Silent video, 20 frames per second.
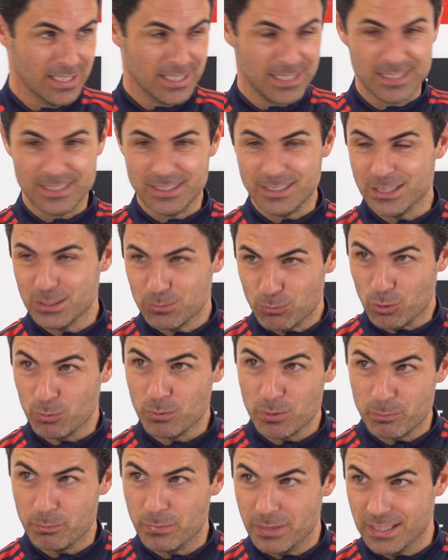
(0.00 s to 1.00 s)
in this
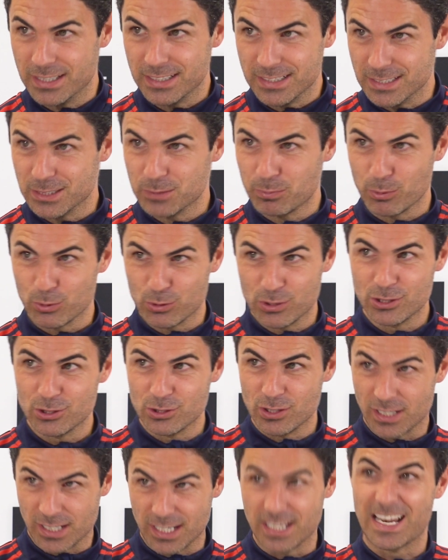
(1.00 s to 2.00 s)
moment be in this
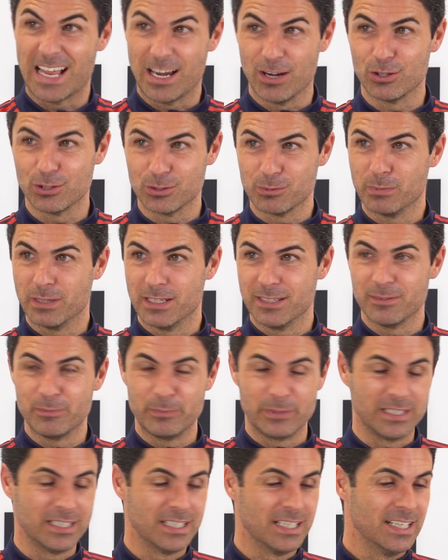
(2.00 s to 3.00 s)
position again, a lot, believe
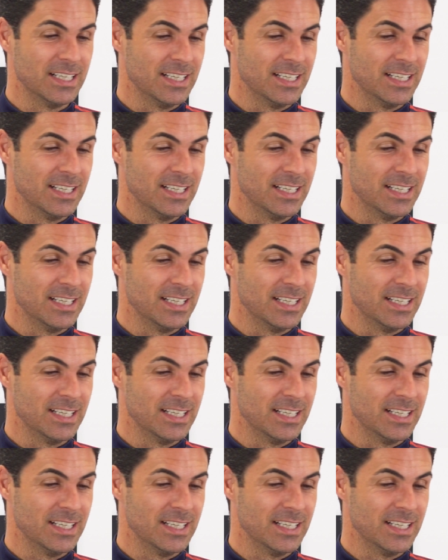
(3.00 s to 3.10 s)
me.